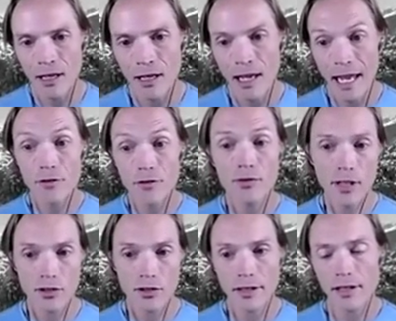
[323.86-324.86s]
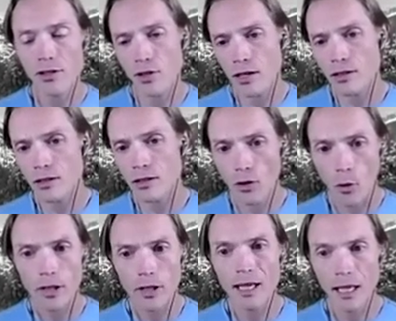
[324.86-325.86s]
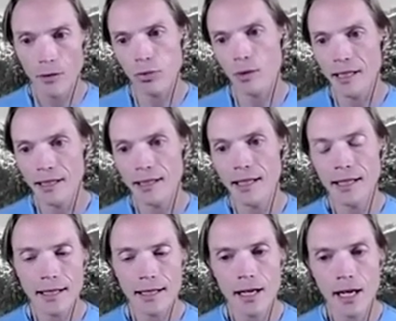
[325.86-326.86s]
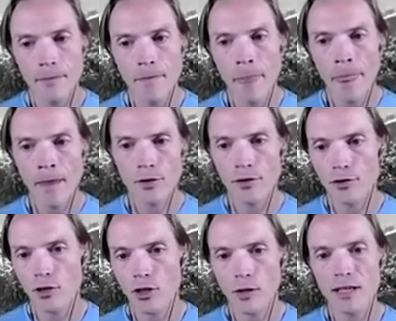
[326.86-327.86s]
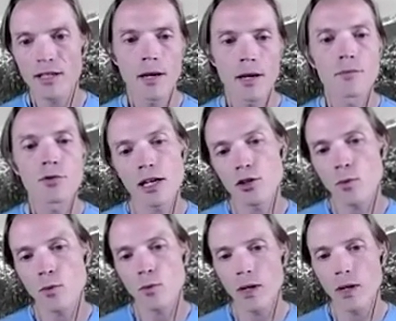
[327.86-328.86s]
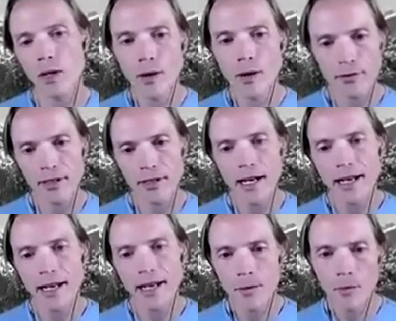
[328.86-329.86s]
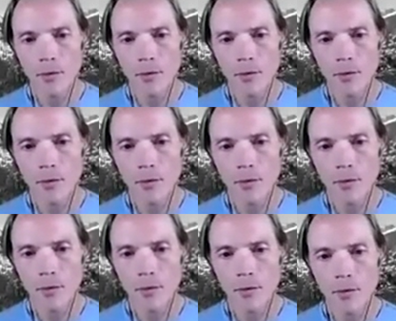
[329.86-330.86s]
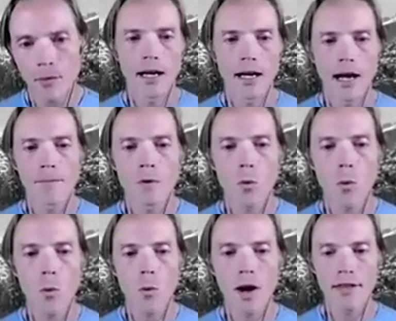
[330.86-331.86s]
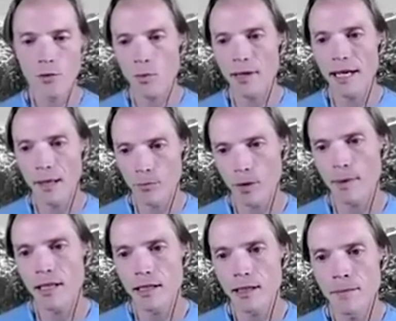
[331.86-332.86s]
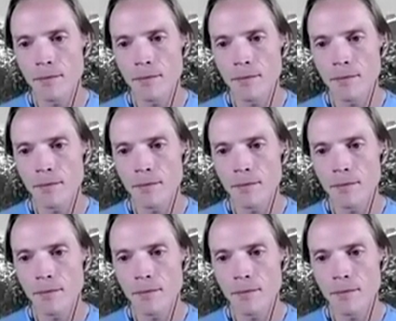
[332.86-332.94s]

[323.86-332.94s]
And traditionally, these changes are going to be implemented at nighttime. So there's going to be some change window at 3 a.m. on a Sunday where this will be implemented.